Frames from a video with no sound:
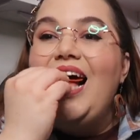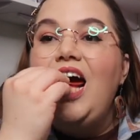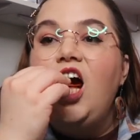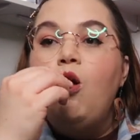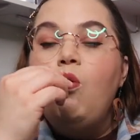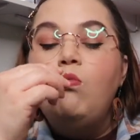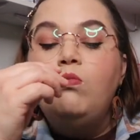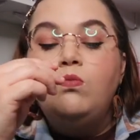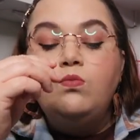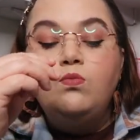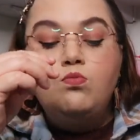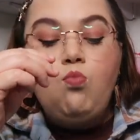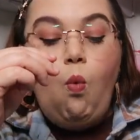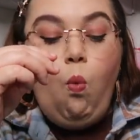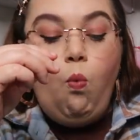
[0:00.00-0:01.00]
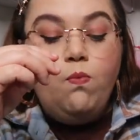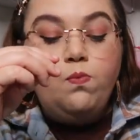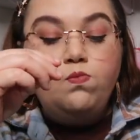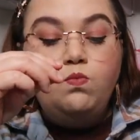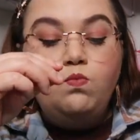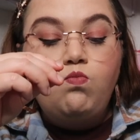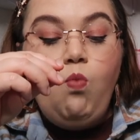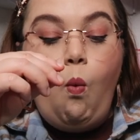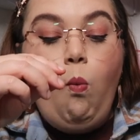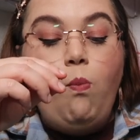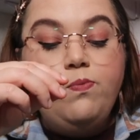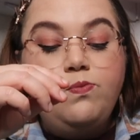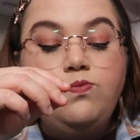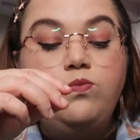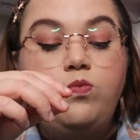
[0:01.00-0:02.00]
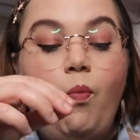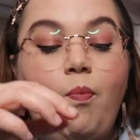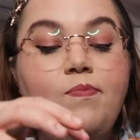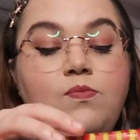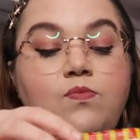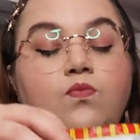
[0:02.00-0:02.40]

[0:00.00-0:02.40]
Nobody speaks.